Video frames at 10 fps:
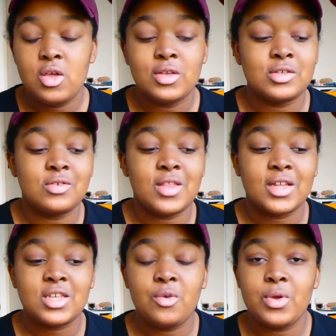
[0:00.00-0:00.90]
So
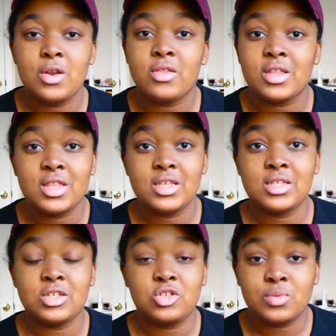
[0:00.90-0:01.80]
that's how we know that these
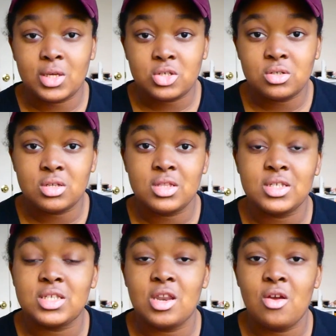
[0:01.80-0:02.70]
situations and these
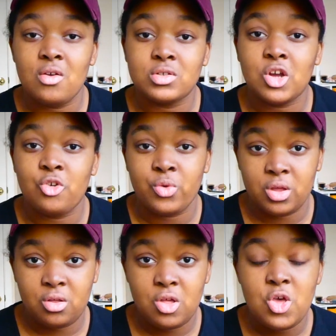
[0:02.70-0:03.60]
scenarios are
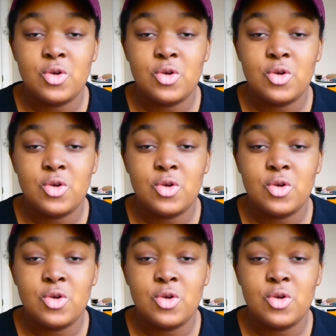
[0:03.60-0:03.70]
real,